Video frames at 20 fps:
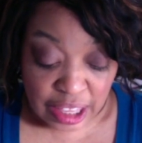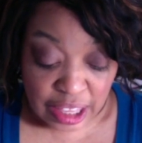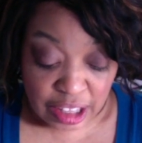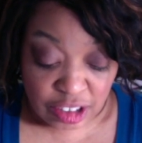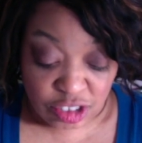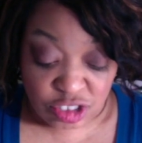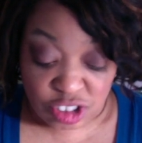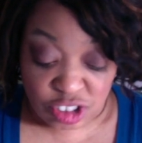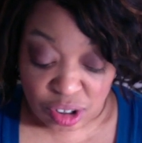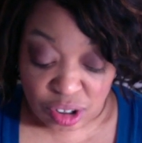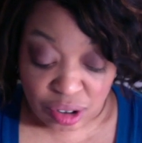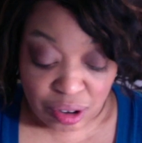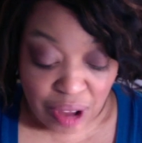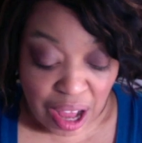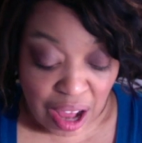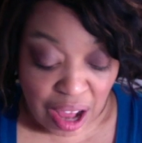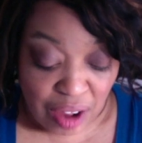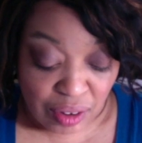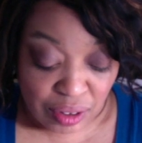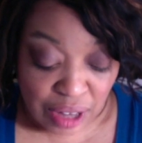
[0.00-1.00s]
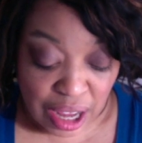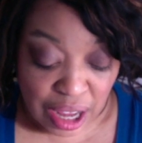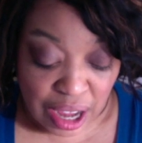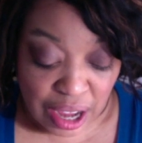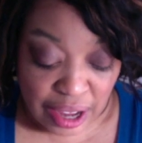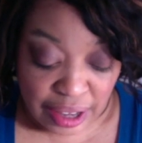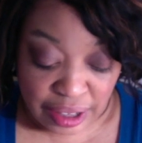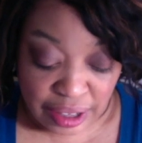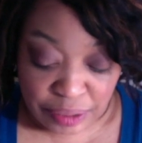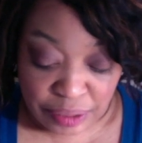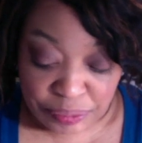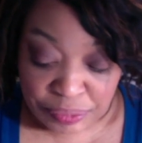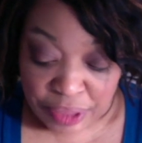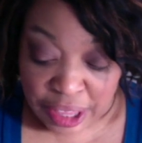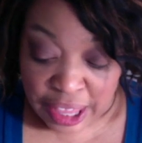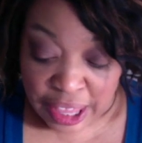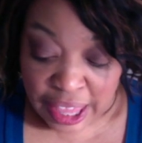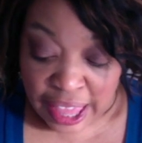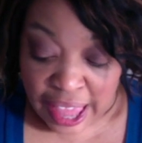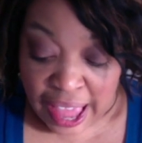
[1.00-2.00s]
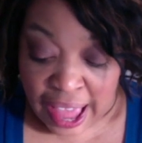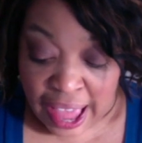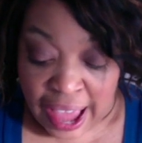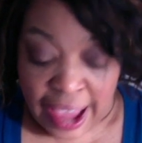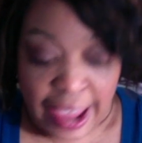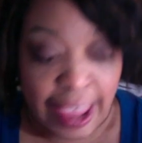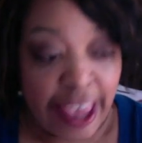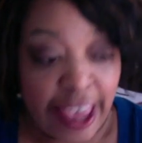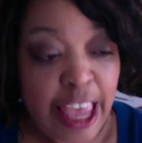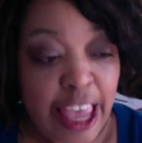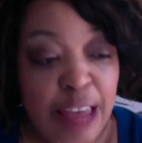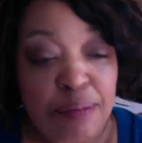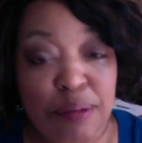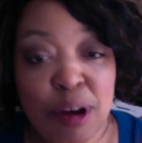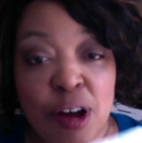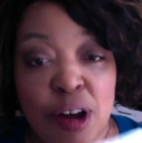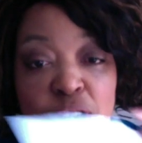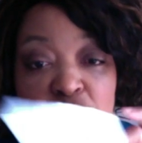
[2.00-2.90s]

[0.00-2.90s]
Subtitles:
General outline. I came up